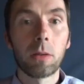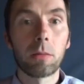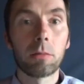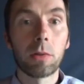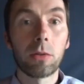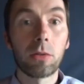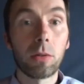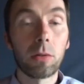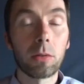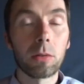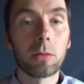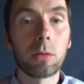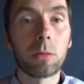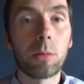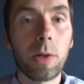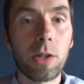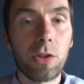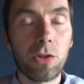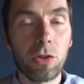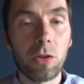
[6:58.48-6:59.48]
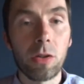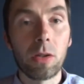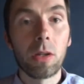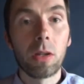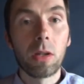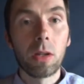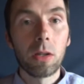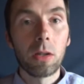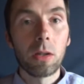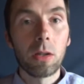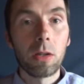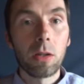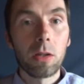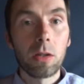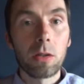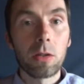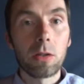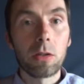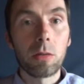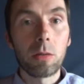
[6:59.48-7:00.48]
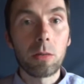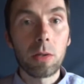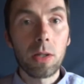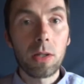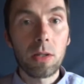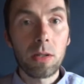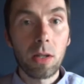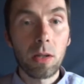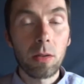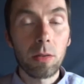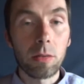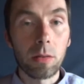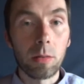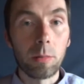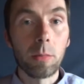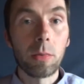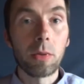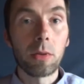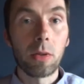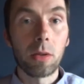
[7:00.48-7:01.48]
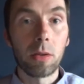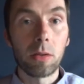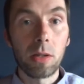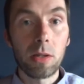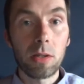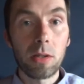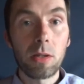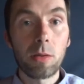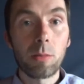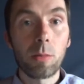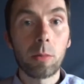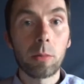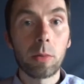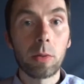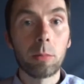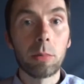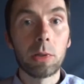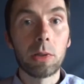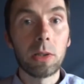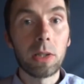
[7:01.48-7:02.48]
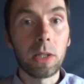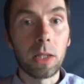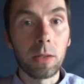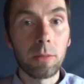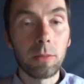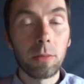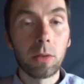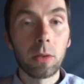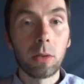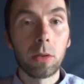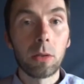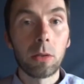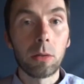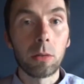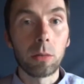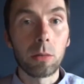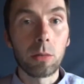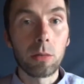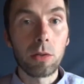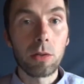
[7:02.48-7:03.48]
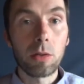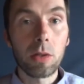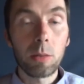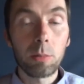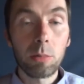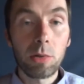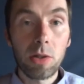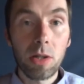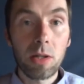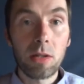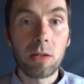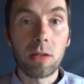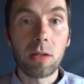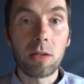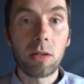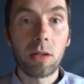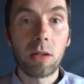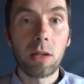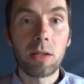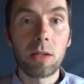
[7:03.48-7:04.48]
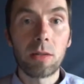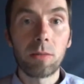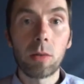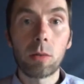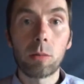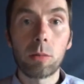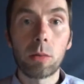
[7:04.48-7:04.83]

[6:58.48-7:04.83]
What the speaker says: Rhetorical question. Do they tell them that this is what we believe, or do they present it as if it